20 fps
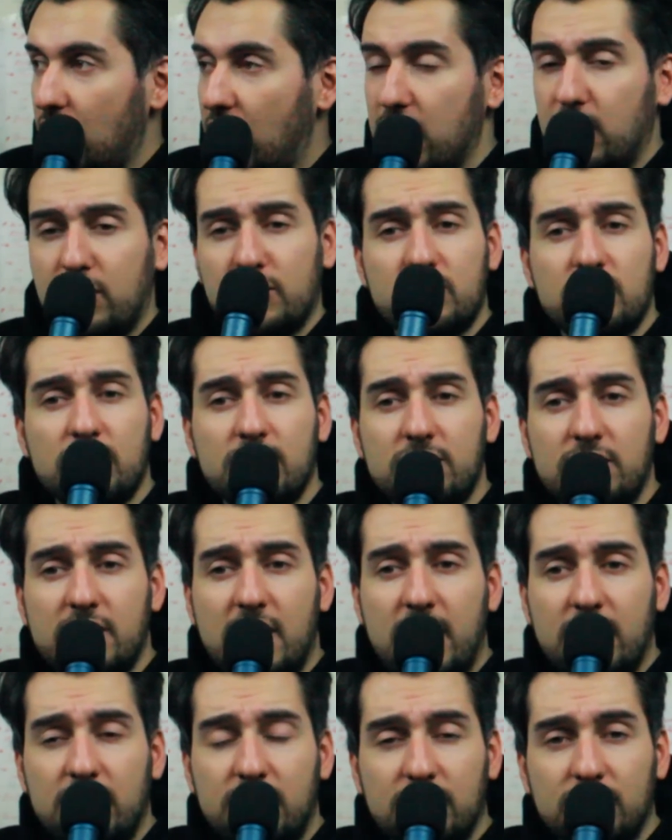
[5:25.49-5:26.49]
I also
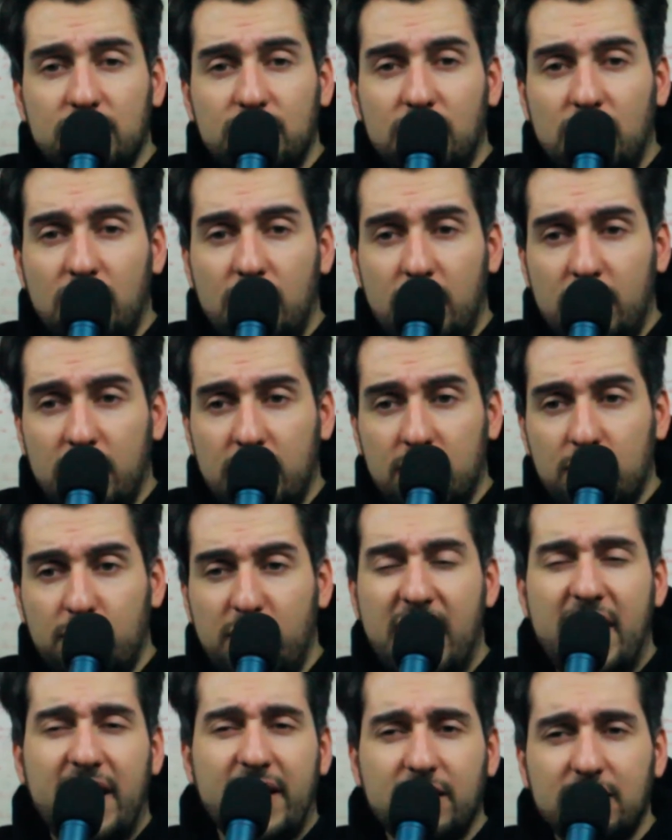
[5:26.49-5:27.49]
started to learn
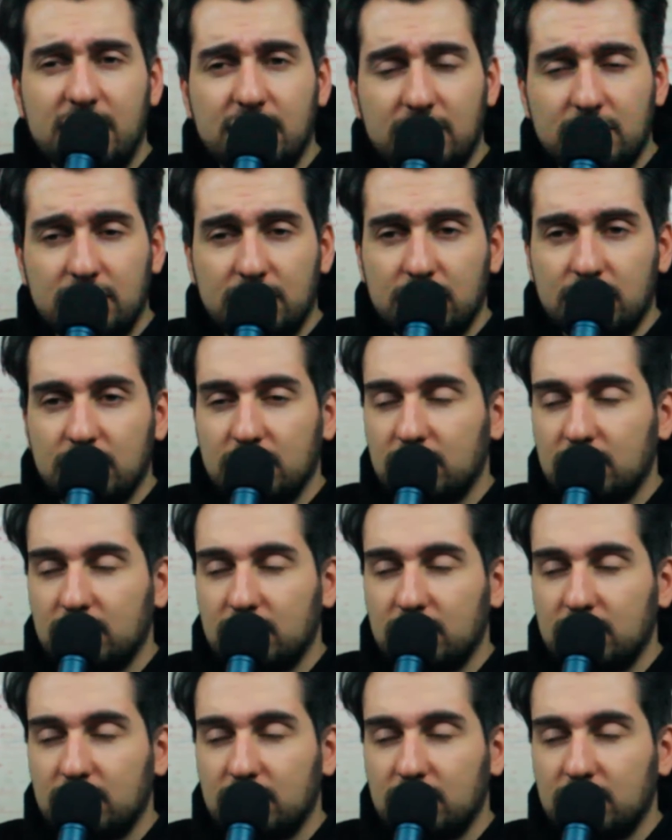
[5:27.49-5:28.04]
Python.